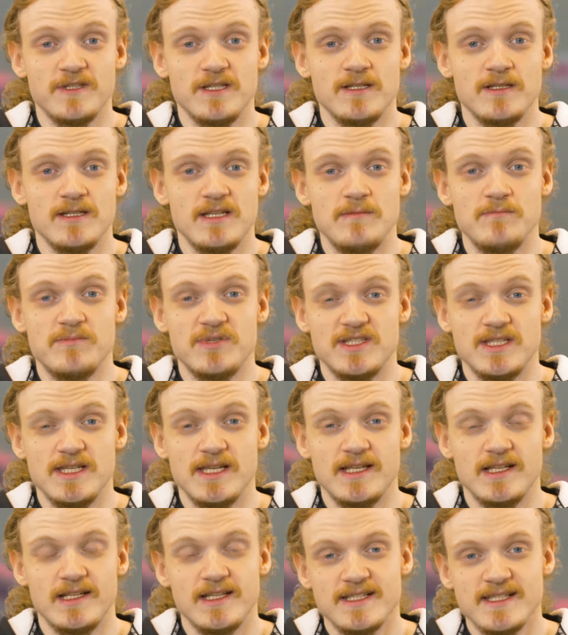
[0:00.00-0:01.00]
in
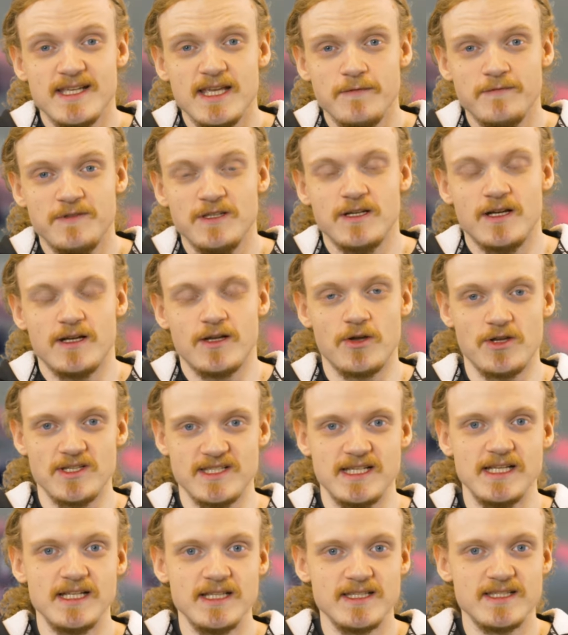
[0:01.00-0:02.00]
particular safety car
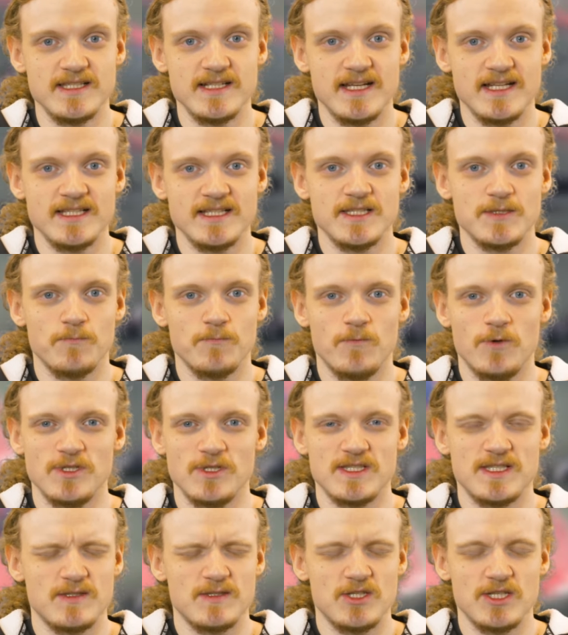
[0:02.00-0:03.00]
causing incidents,
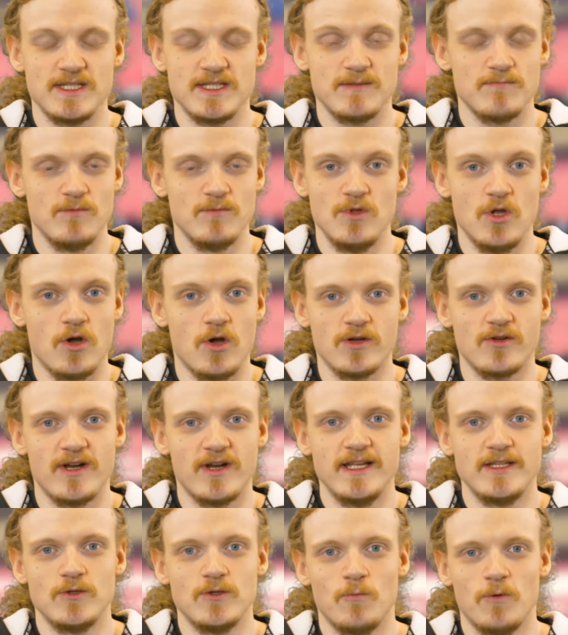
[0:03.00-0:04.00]
was just not
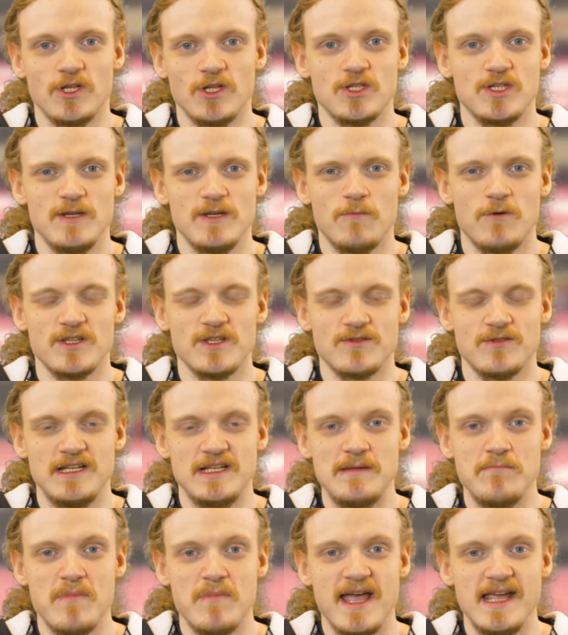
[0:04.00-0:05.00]
great to watch. He was
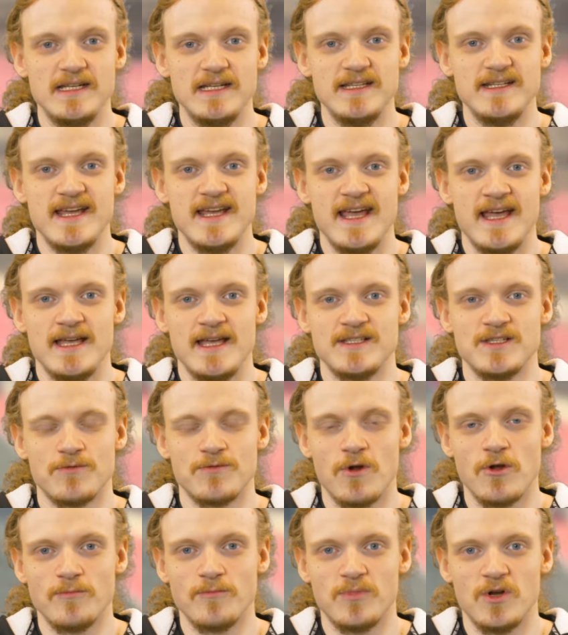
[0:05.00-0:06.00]
really mainly there as a
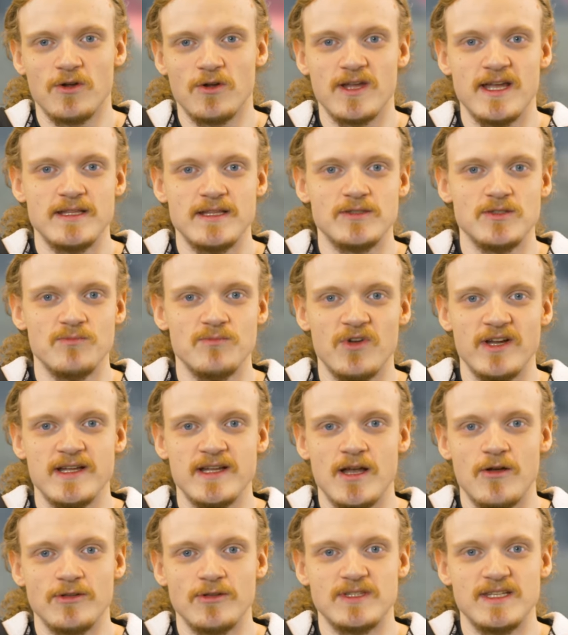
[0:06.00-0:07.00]
roadblock and to bring
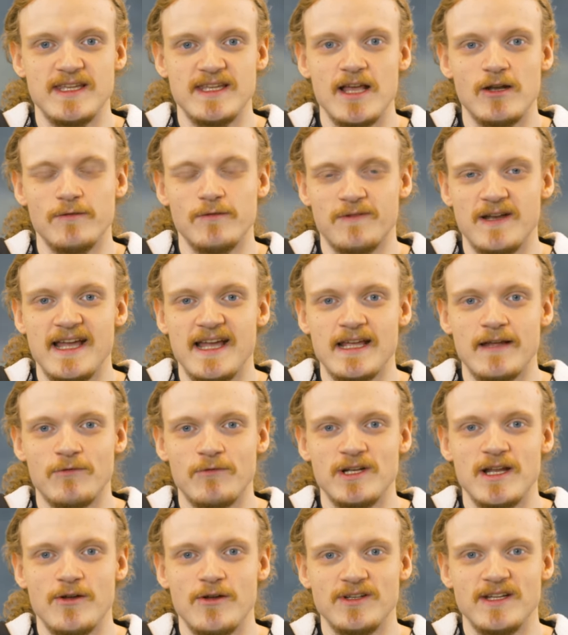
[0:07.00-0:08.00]
out the yellow flag
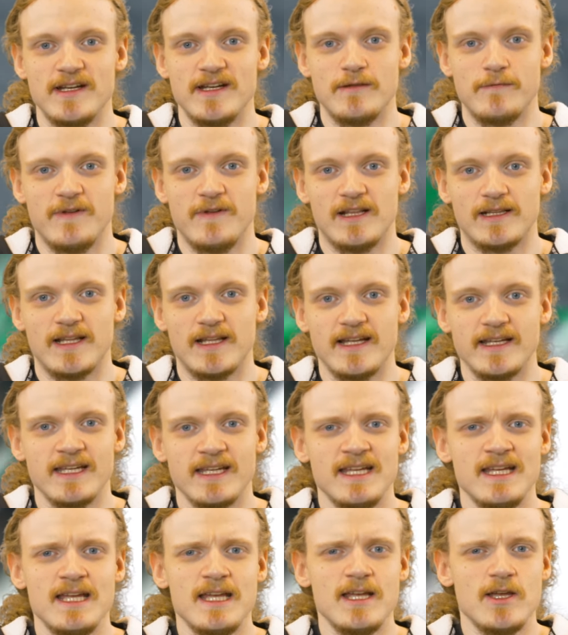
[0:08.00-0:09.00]
every now and then, it felt like.
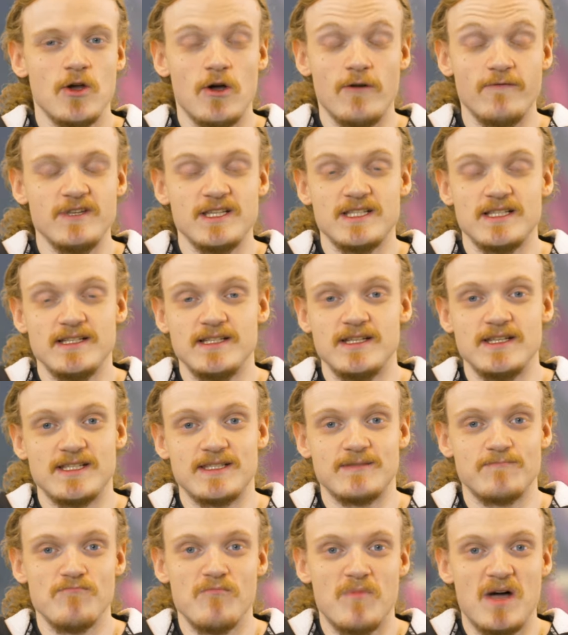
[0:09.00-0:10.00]
Obviously
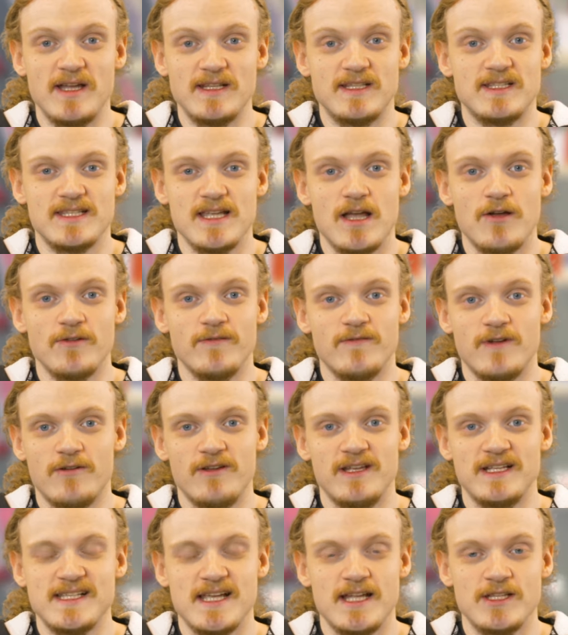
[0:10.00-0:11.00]
this might sound
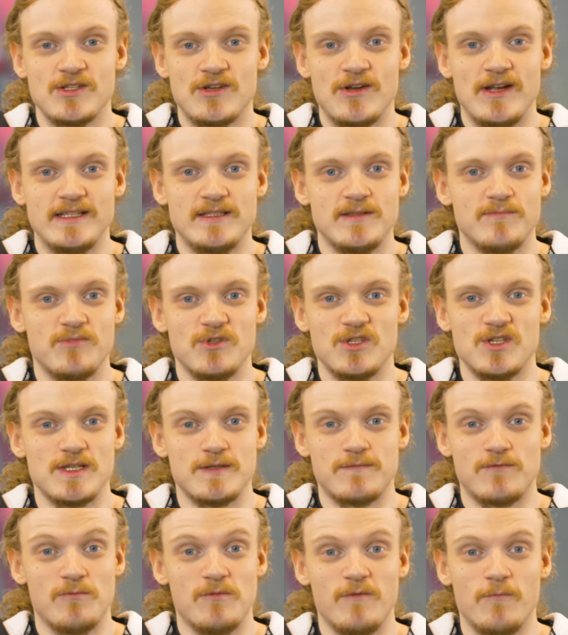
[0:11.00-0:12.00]
very exaggerated, but
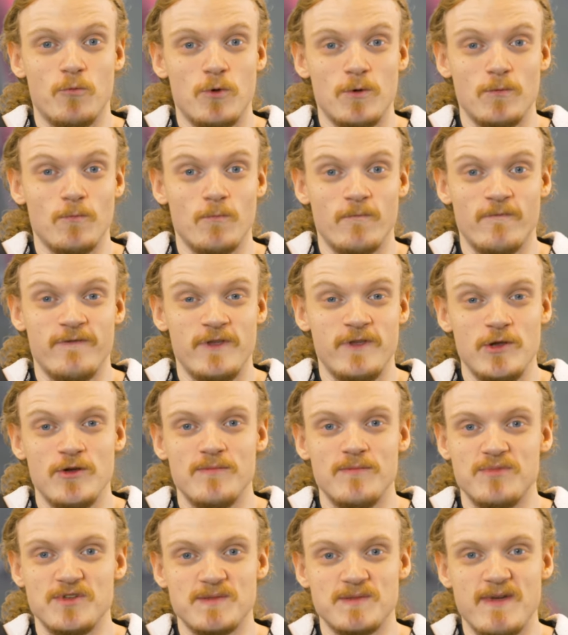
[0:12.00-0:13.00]
just from a viewer
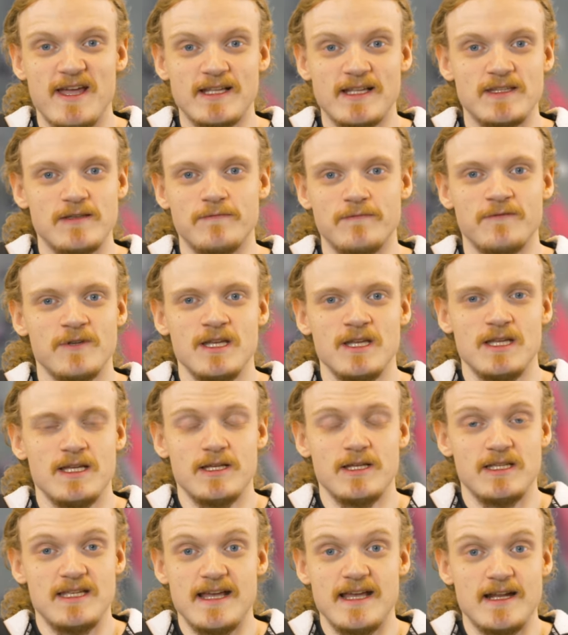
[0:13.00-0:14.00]
perspective,
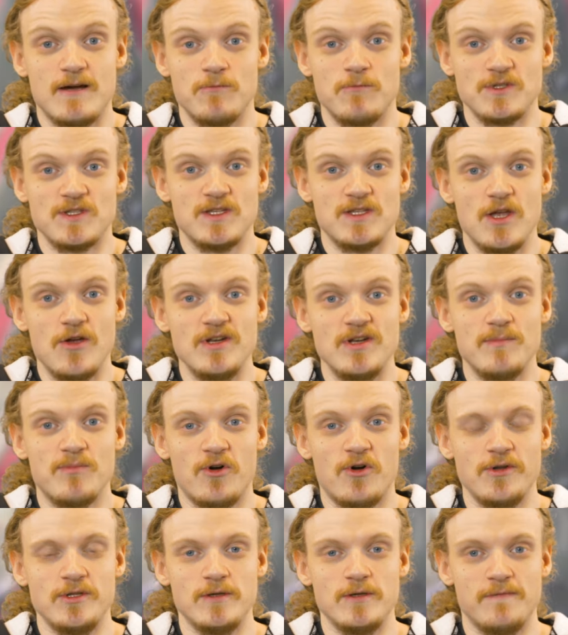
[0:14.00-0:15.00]
yeah, that was the only
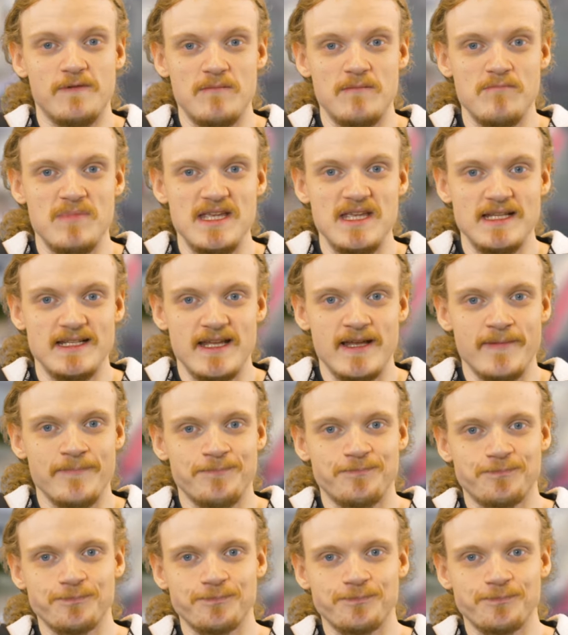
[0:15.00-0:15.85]
point of him being there.